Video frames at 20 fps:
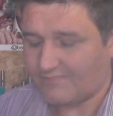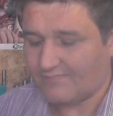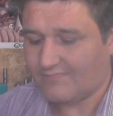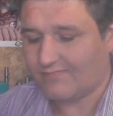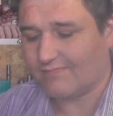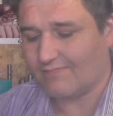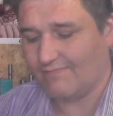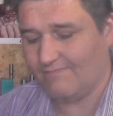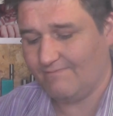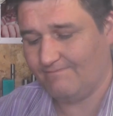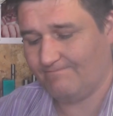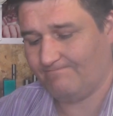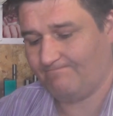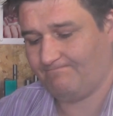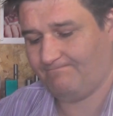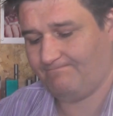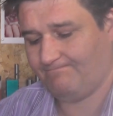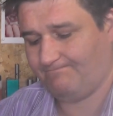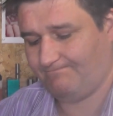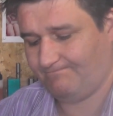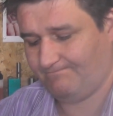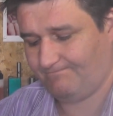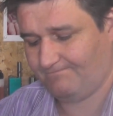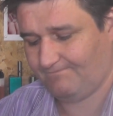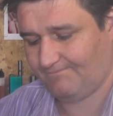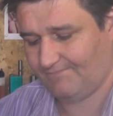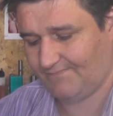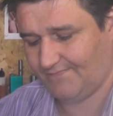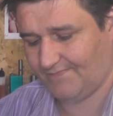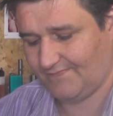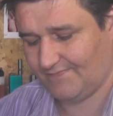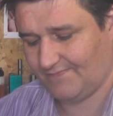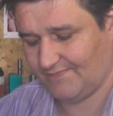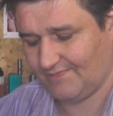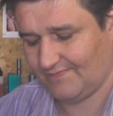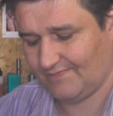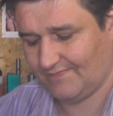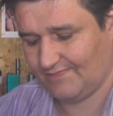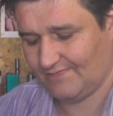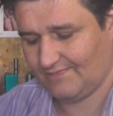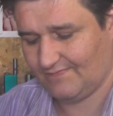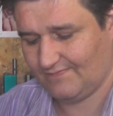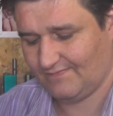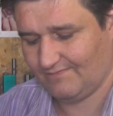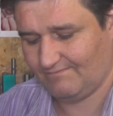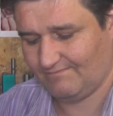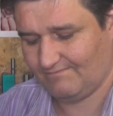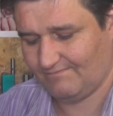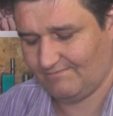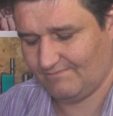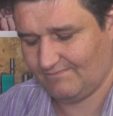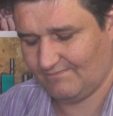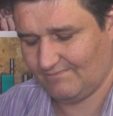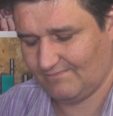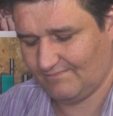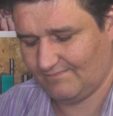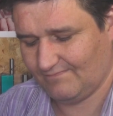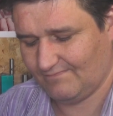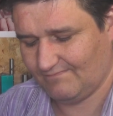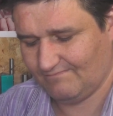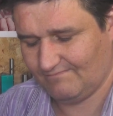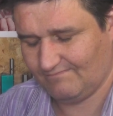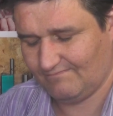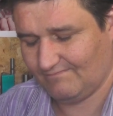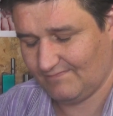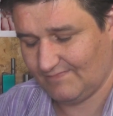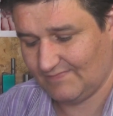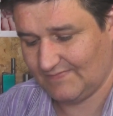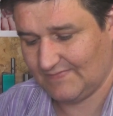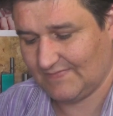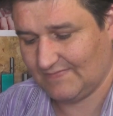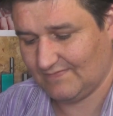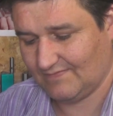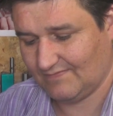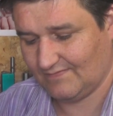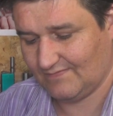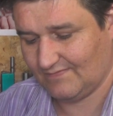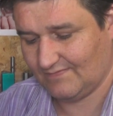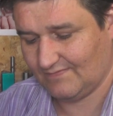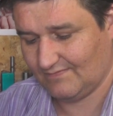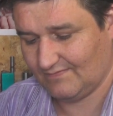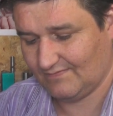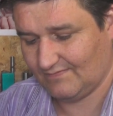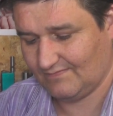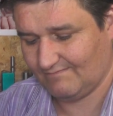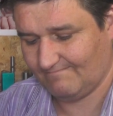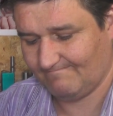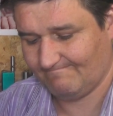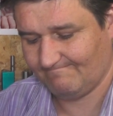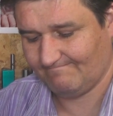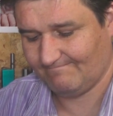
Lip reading: (no one is talking)